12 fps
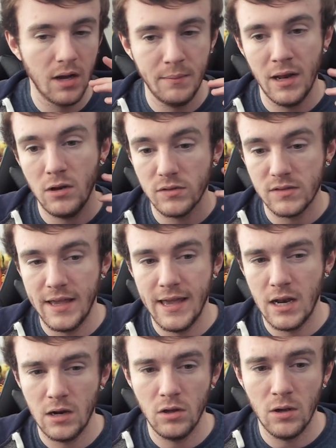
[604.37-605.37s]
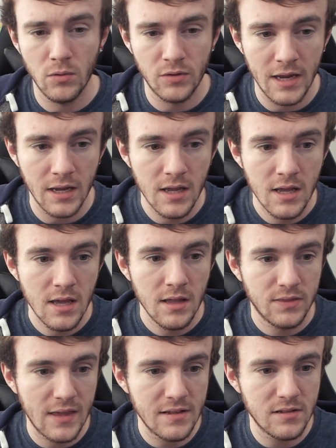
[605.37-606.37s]
I mean, I looked at it, and I was like,
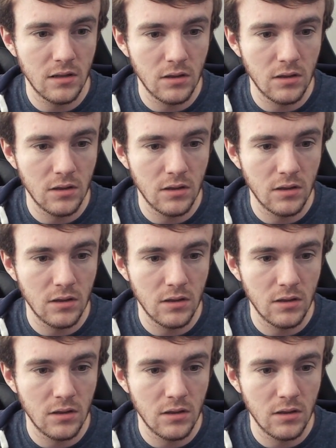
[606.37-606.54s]
this